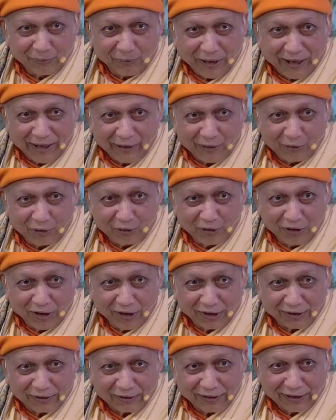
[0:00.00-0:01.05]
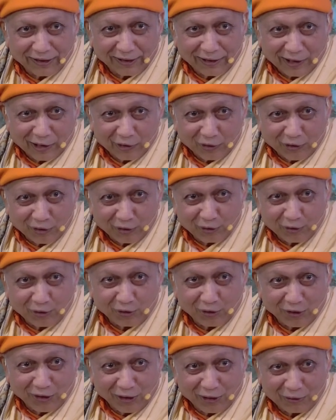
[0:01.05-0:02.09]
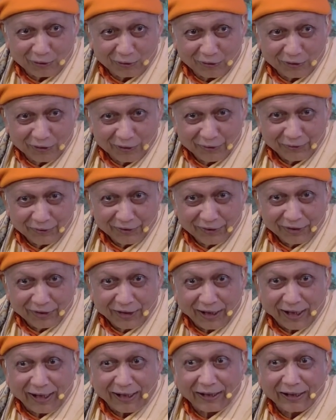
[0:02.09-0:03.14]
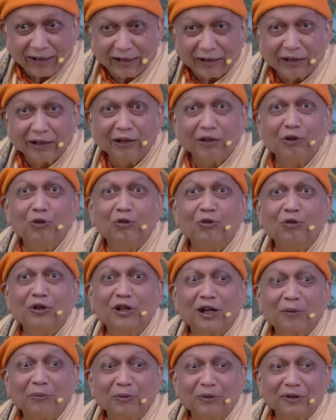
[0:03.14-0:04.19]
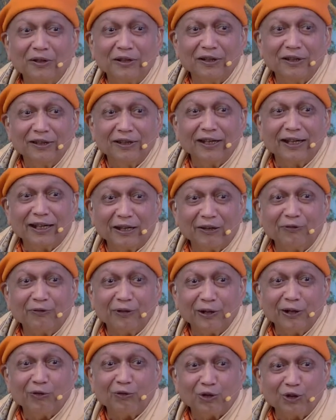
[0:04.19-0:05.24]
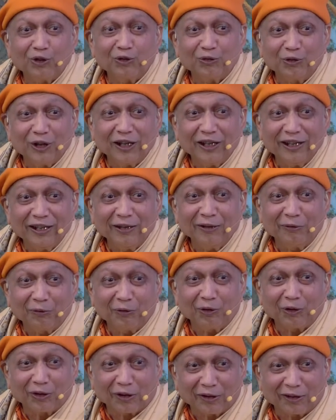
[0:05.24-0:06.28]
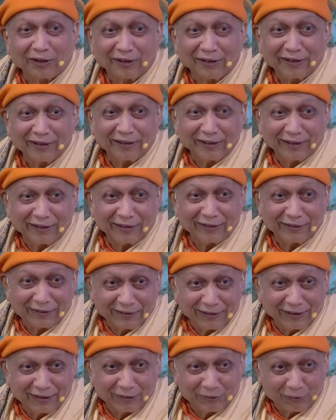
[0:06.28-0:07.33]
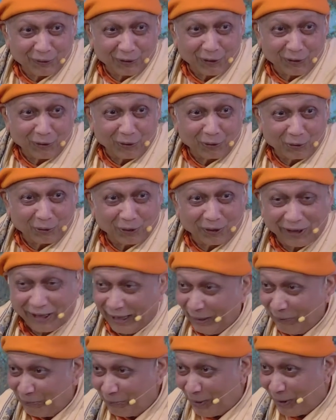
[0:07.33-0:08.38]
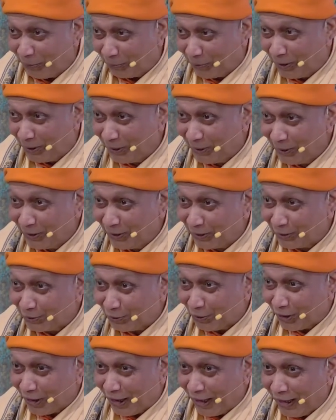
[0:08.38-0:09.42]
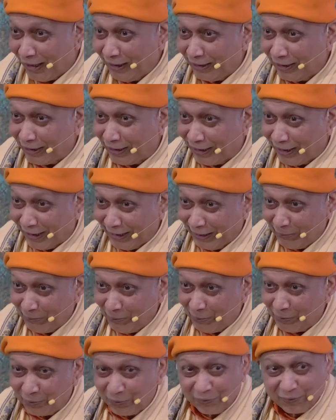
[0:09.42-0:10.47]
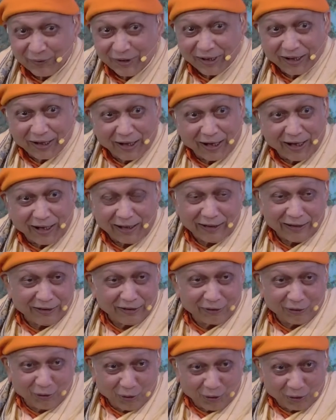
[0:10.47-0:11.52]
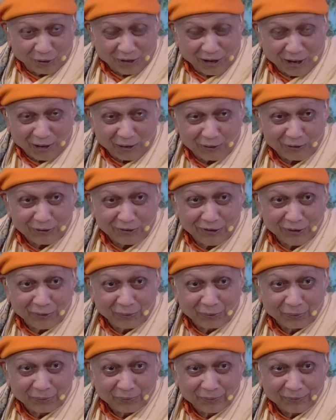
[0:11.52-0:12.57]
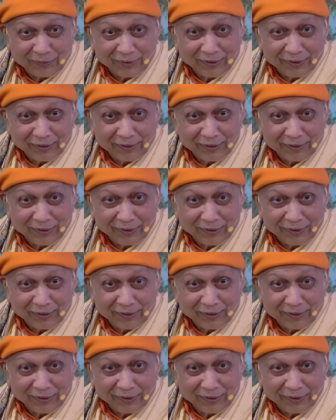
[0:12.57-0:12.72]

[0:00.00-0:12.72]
Oh my goodness, I cannot go down. And he looked up, the elephant was waiting for uh, this fellow to climb up so can't climb, can't go down.